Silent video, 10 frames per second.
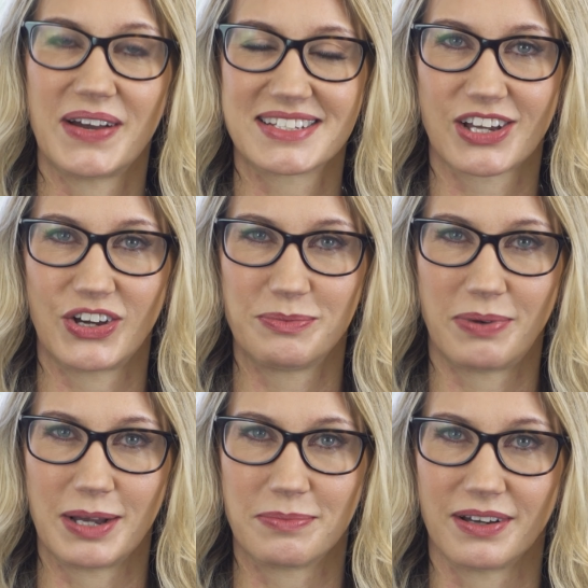S
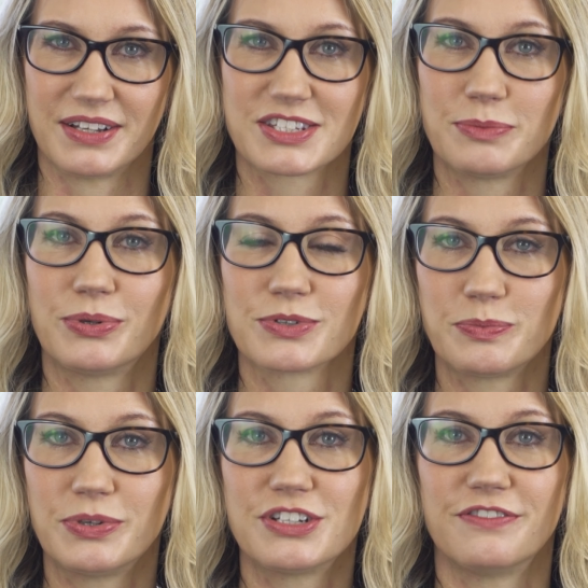CodePipeline supports
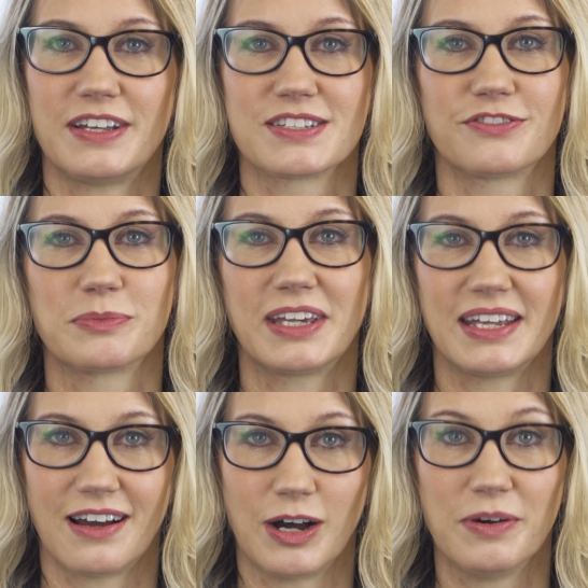push events from
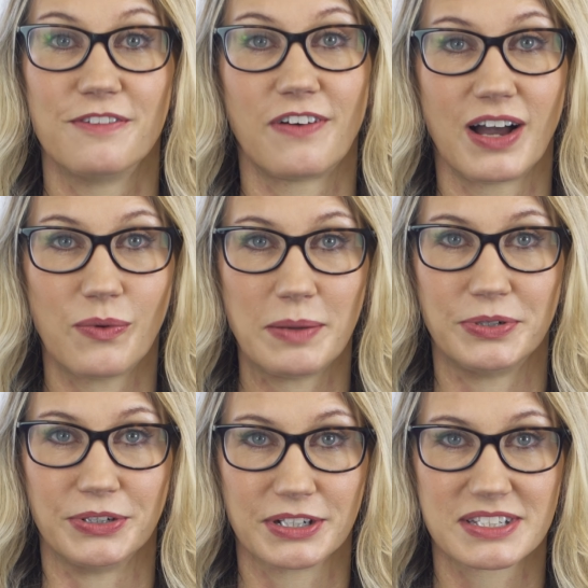GitHub via
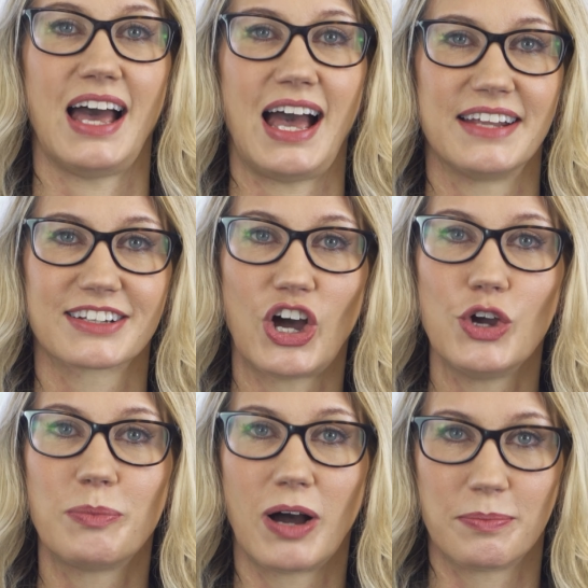webhooks. And
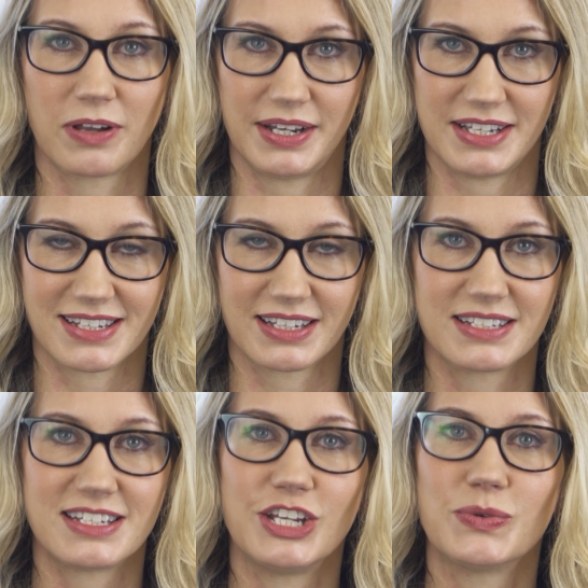CodePipeline is a
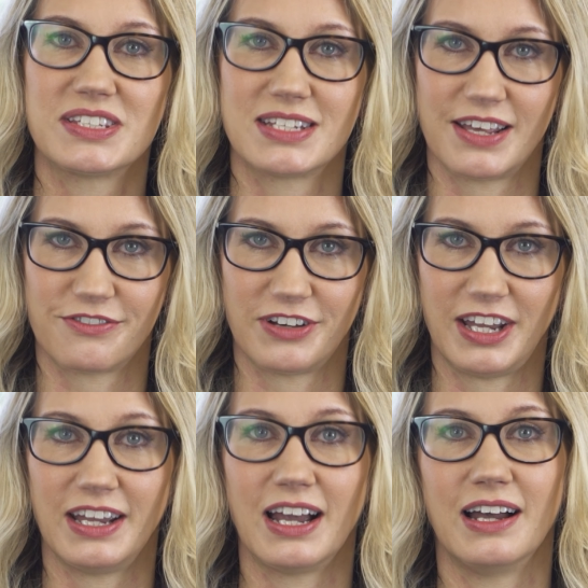continuous
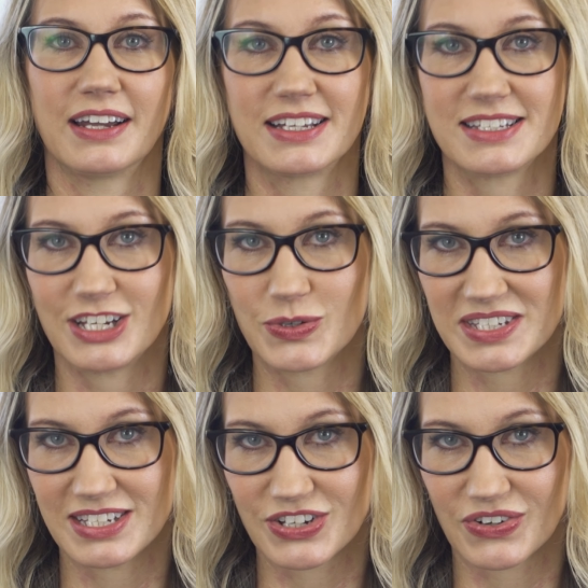delivery, uh,
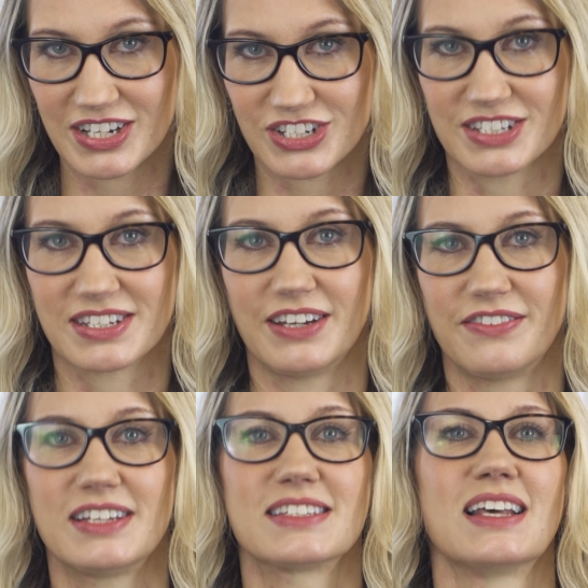continuous integration
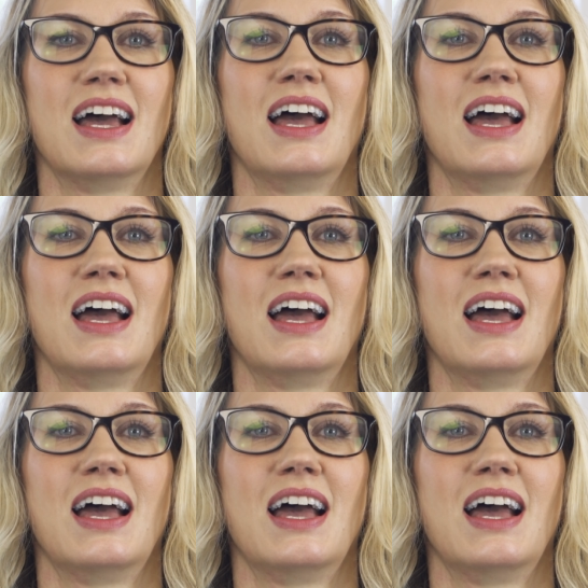service,